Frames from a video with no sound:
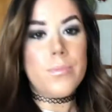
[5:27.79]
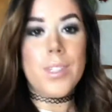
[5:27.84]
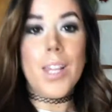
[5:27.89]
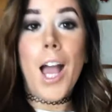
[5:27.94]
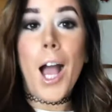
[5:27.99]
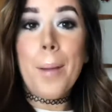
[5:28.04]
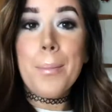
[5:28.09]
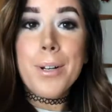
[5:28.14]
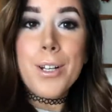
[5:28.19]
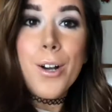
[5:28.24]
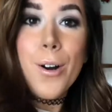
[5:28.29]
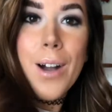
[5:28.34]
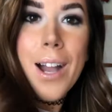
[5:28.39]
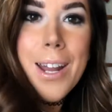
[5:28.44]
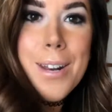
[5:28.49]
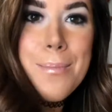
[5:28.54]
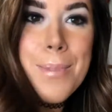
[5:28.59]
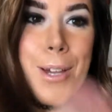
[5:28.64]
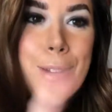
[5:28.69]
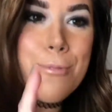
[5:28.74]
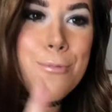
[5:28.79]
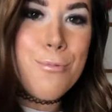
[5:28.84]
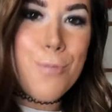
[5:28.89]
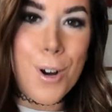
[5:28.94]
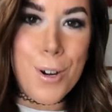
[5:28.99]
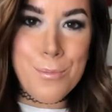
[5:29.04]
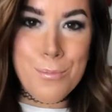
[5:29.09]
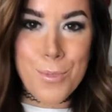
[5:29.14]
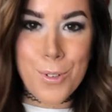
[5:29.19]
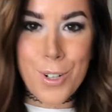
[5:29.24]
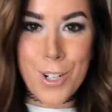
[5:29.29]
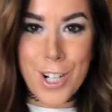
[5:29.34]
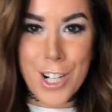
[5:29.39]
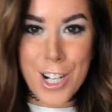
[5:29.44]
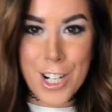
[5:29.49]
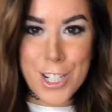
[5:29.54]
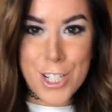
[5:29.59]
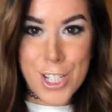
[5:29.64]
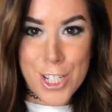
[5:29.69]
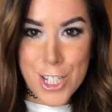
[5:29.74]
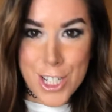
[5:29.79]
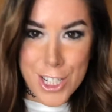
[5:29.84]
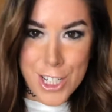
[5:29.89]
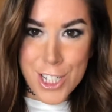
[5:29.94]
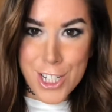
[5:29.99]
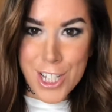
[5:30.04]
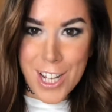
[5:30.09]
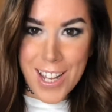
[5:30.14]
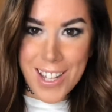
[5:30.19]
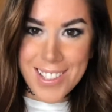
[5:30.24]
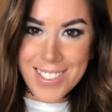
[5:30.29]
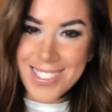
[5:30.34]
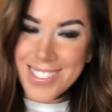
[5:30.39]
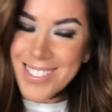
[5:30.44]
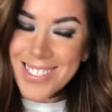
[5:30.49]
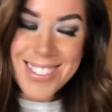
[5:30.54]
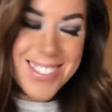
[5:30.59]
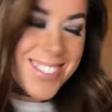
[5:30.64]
I'm gonna go ahead and make one more cheese shell.